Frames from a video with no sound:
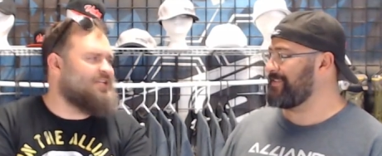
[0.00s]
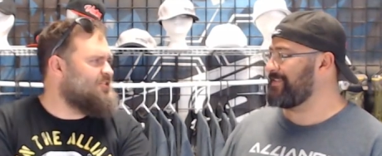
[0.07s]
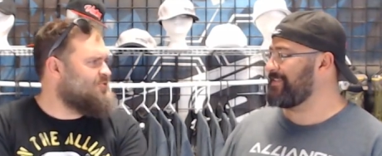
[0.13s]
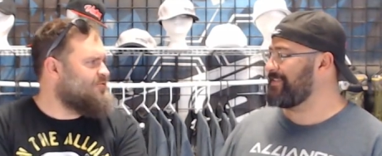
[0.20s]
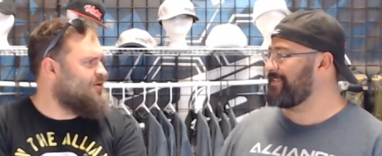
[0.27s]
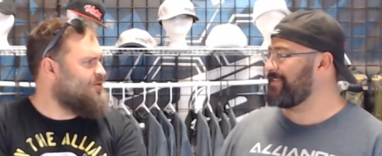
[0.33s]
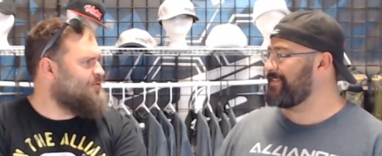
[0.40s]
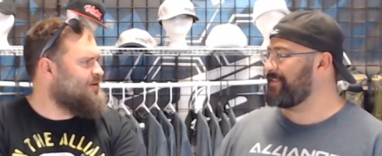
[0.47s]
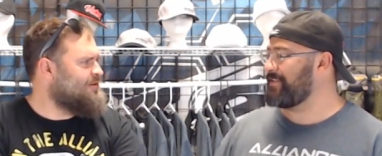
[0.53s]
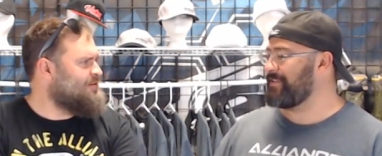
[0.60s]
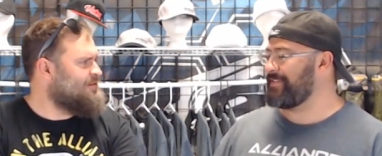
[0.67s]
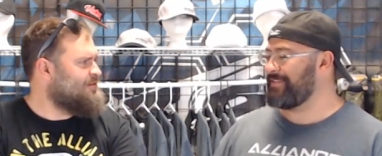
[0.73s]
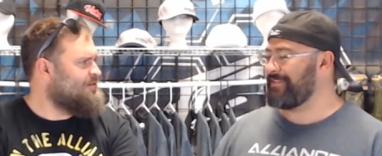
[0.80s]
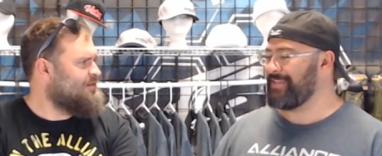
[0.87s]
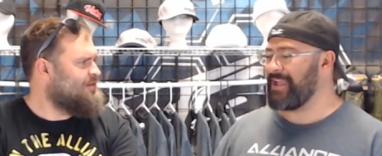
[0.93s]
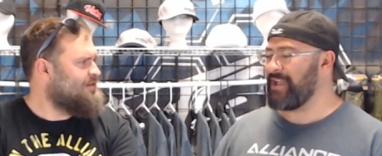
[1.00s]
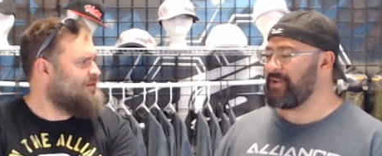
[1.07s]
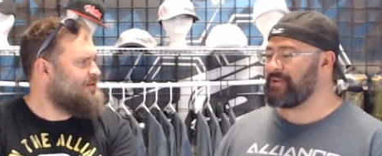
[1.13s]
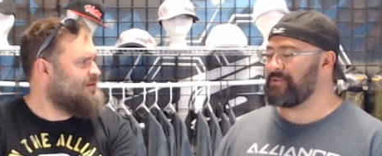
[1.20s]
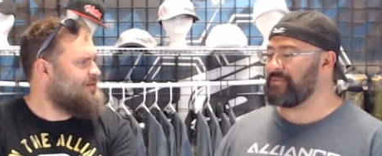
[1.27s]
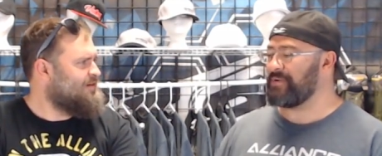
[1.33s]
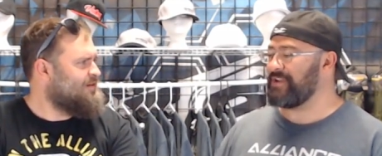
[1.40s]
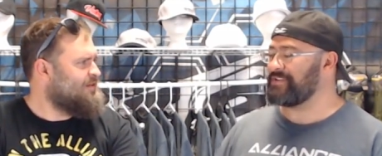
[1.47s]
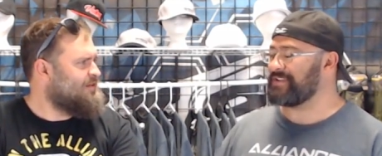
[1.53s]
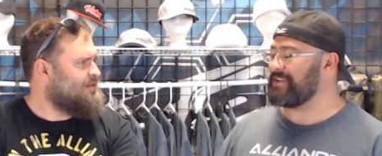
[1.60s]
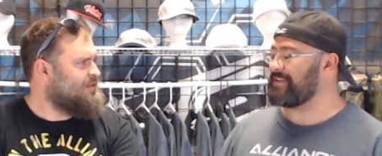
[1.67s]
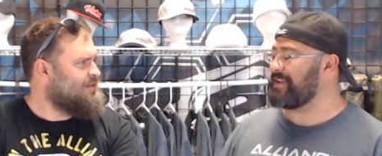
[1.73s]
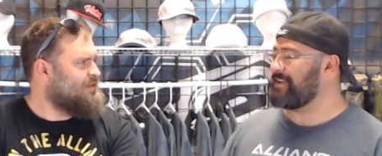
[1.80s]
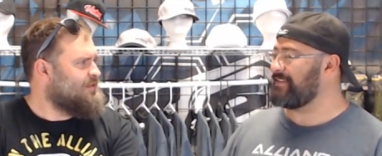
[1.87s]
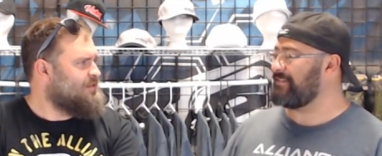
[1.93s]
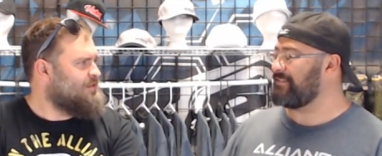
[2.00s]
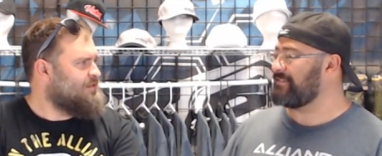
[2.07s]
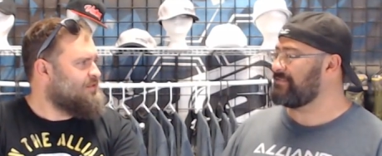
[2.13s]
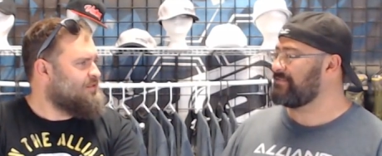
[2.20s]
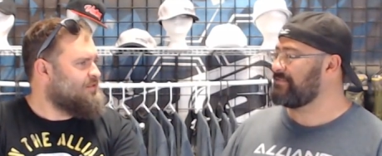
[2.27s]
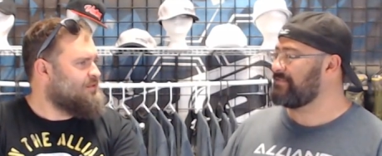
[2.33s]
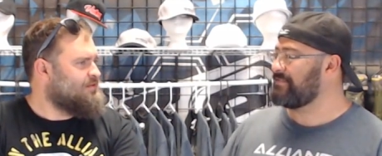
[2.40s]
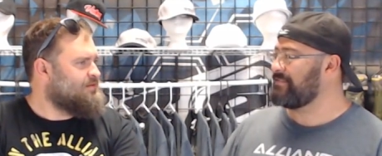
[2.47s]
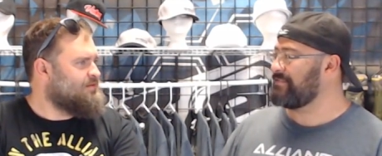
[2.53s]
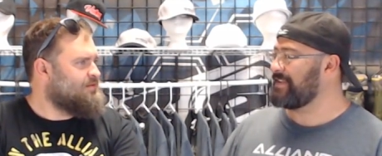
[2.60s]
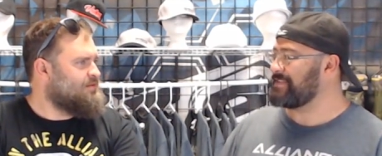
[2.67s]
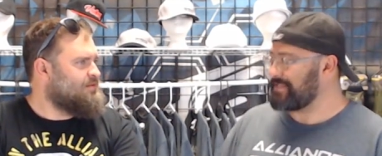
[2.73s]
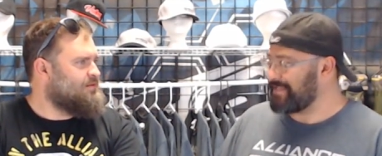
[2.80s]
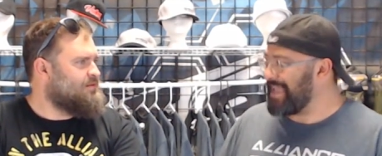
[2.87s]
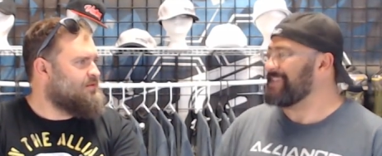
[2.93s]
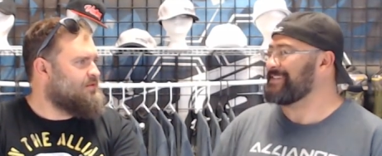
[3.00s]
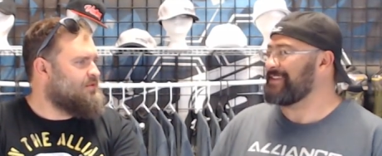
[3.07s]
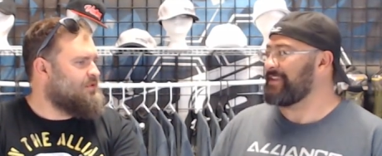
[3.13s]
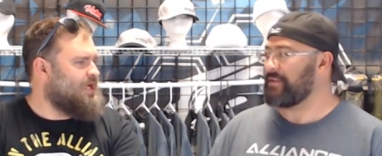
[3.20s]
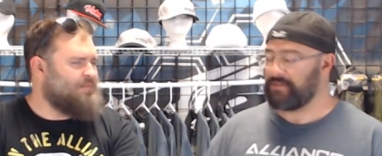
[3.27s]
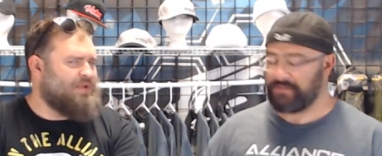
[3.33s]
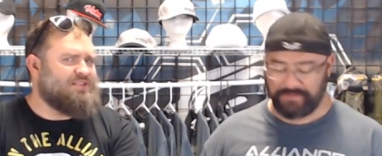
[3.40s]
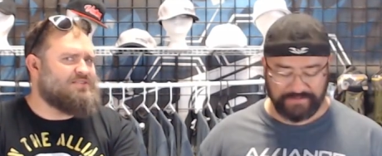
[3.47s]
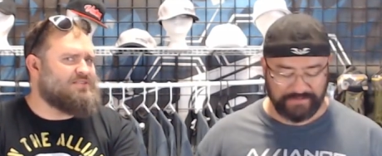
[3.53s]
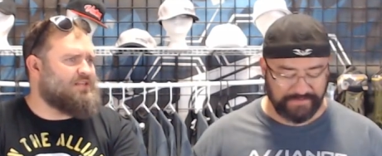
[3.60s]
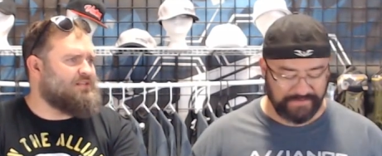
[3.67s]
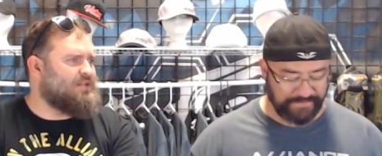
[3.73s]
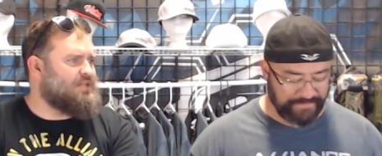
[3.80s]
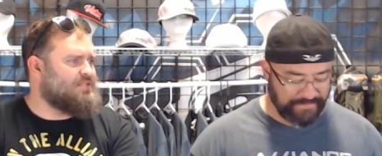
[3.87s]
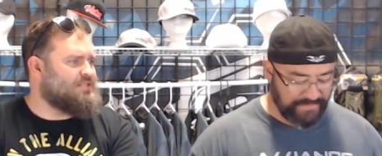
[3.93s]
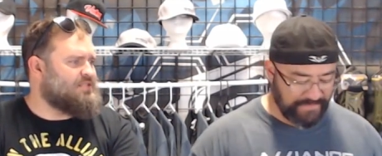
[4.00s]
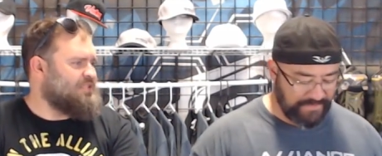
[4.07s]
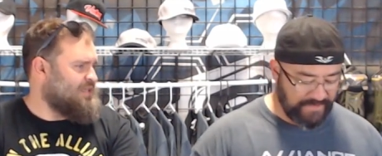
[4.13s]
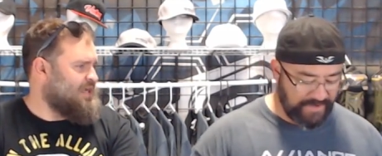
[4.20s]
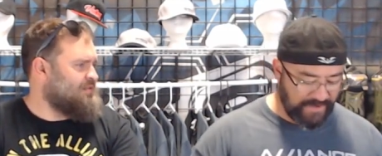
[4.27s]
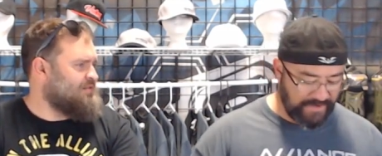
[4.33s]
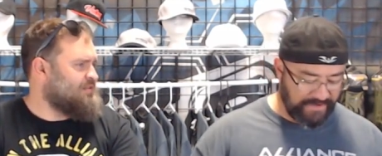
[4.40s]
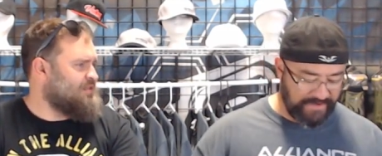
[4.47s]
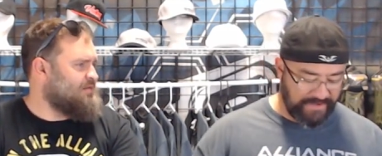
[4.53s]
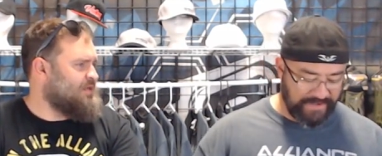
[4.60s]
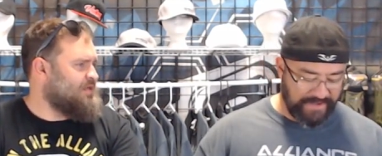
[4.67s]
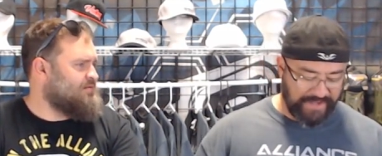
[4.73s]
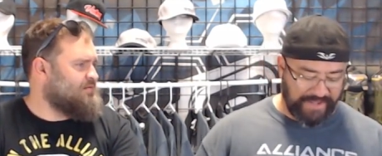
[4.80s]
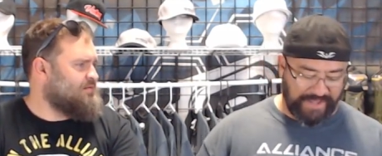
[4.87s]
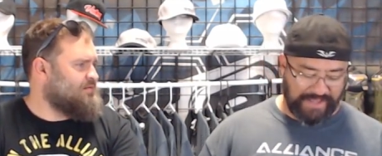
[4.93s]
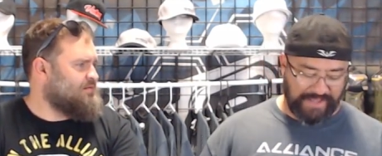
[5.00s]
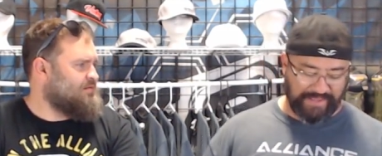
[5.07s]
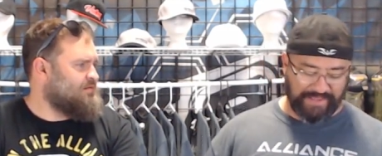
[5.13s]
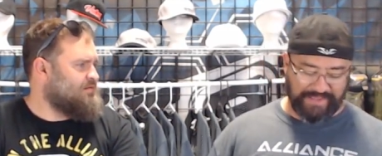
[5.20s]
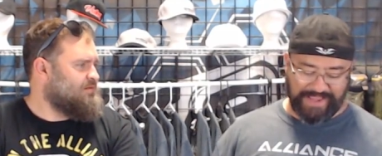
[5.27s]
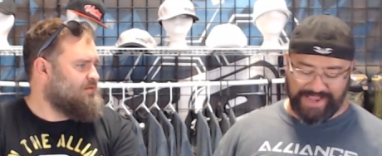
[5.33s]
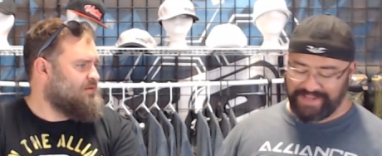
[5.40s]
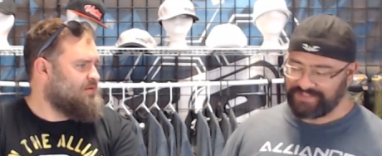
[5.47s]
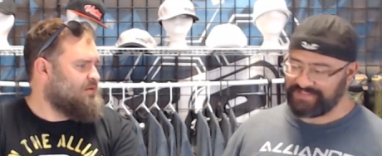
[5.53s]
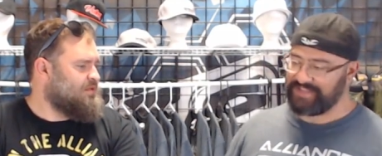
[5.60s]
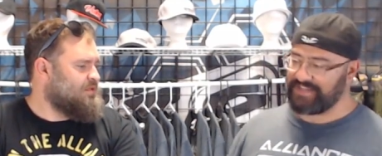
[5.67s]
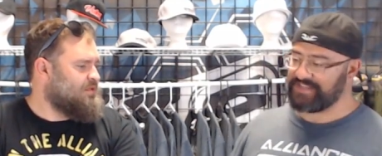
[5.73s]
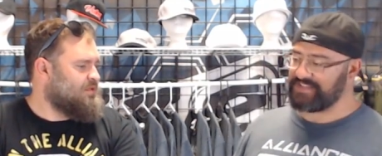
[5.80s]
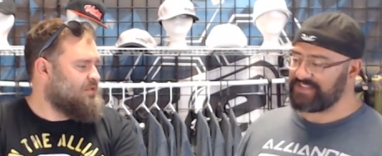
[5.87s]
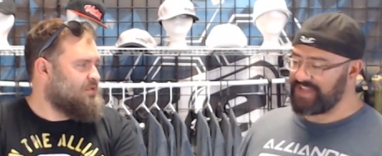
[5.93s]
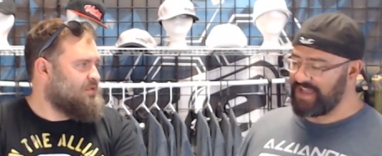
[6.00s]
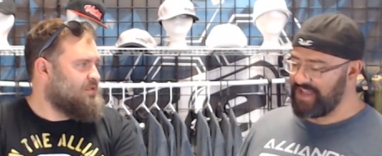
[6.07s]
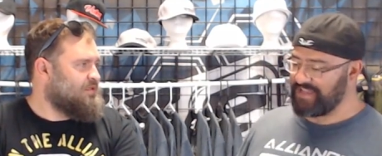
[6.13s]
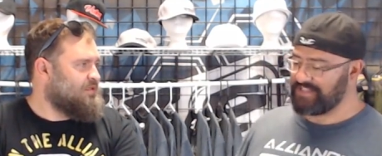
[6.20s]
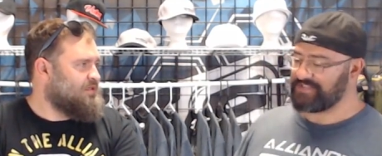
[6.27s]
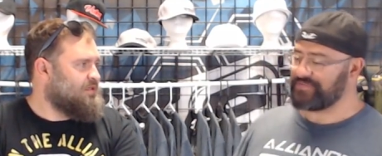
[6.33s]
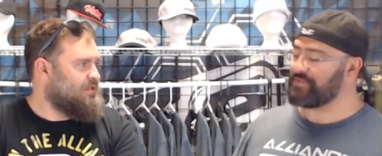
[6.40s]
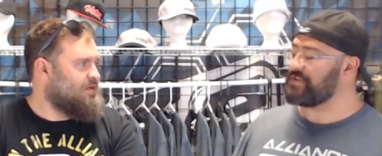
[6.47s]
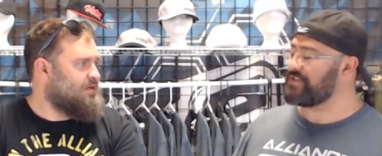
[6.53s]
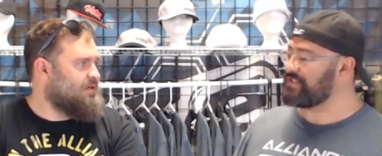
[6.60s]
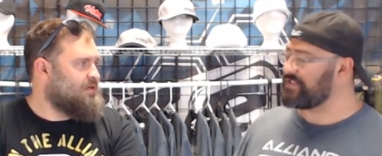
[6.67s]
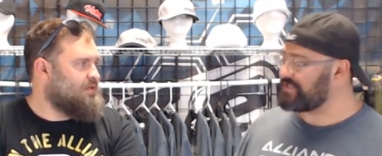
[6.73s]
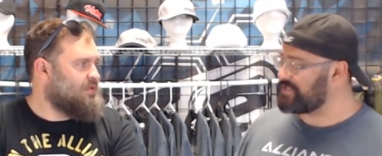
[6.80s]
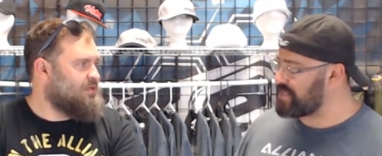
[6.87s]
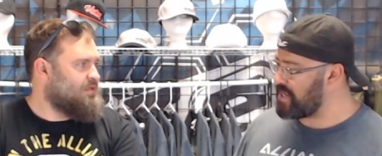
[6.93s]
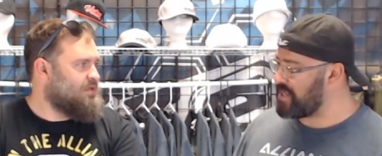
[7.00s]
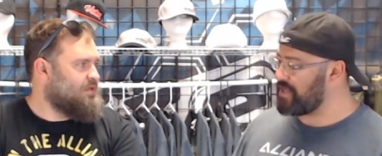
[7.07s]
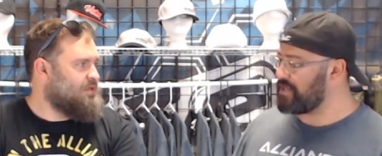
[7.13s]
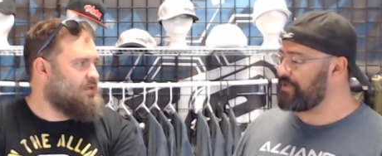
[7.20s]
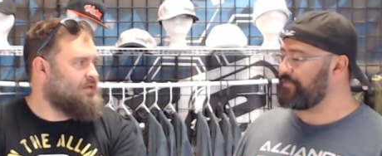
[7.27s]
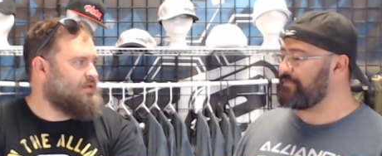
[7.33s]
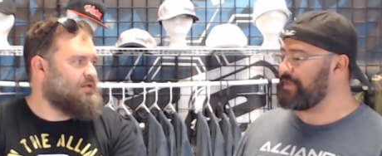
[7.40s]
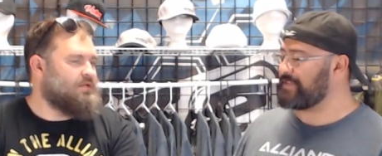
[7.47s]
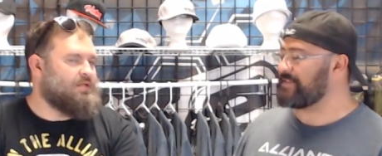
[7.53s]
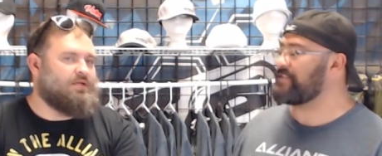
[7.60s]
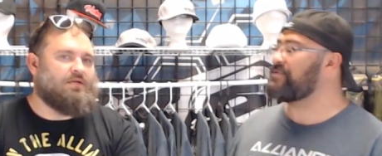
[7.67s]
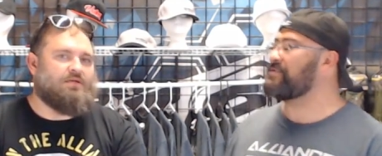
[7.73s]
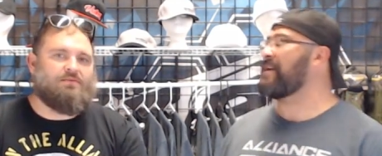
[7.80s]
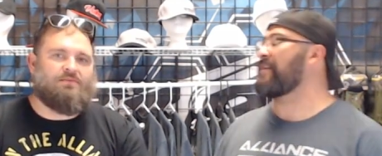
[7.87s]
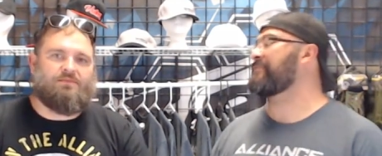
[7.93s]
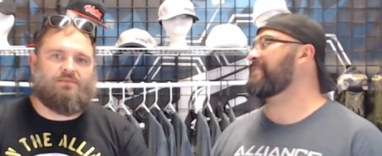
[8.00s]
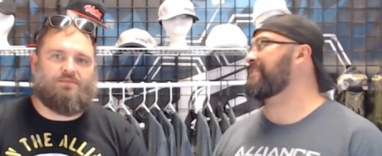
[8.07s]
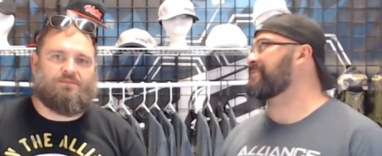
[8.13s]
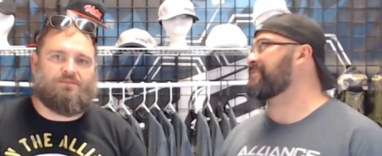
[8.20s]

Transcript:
Speaker 1: I use the wrong word?
Speaker 2: Yeah, I don't know why you're saying nylon. It's elastic. I meant to say elastic. Did nylon come out? Elastic sides for a snug fit. Did you not read the